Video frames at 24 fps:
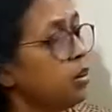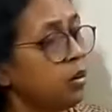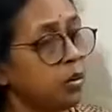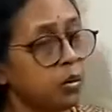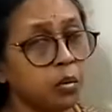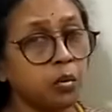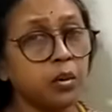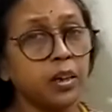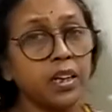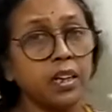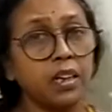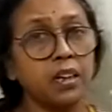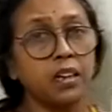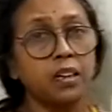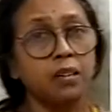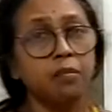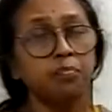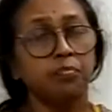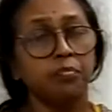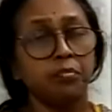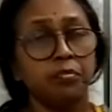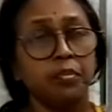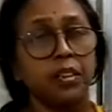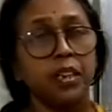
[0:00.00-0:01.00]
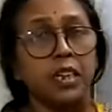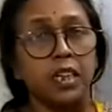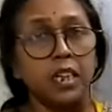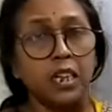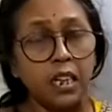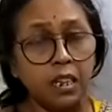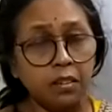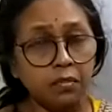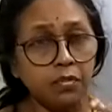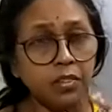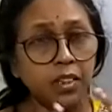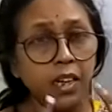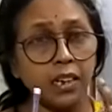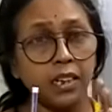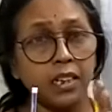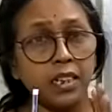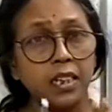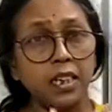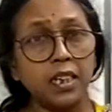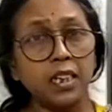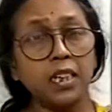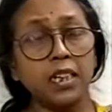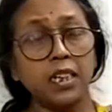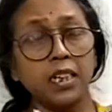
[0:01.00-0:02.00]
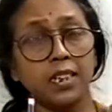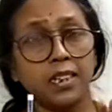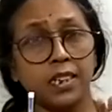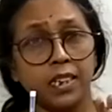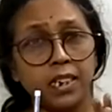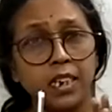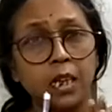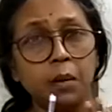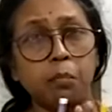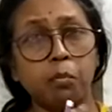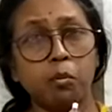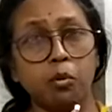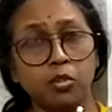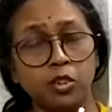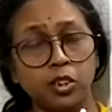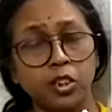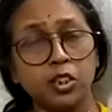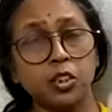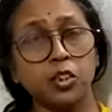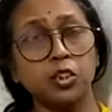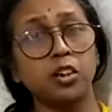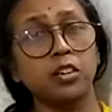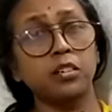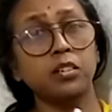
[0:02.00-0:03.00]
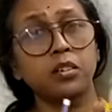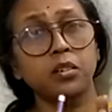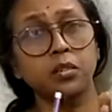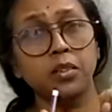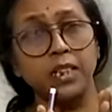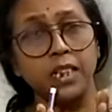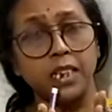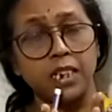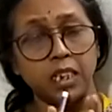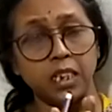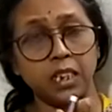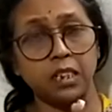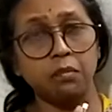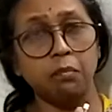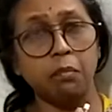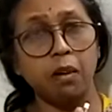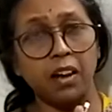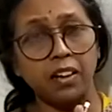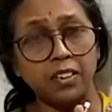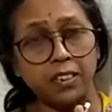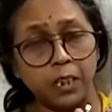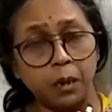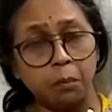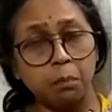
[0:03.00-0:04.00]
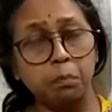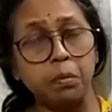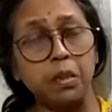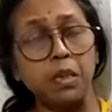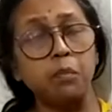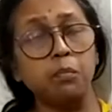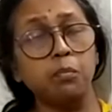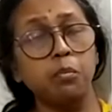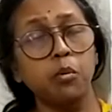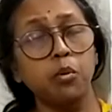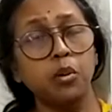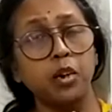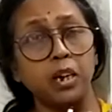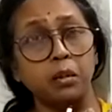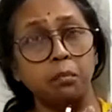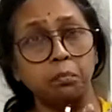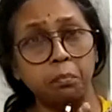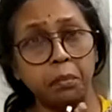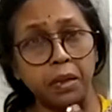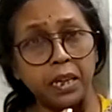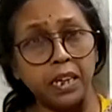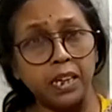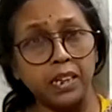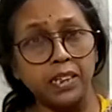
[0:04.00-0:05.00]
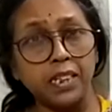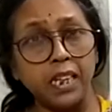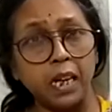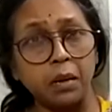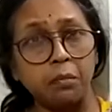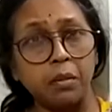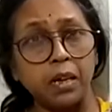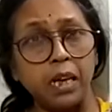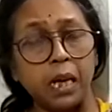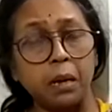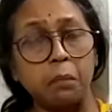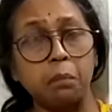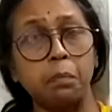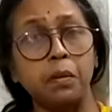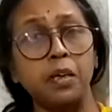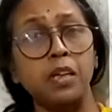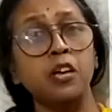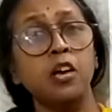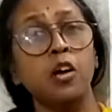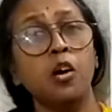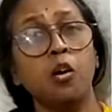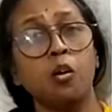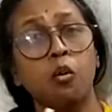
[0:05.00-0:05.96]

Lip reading: Okay, if the king is in a position to satisfy the people and make them happy,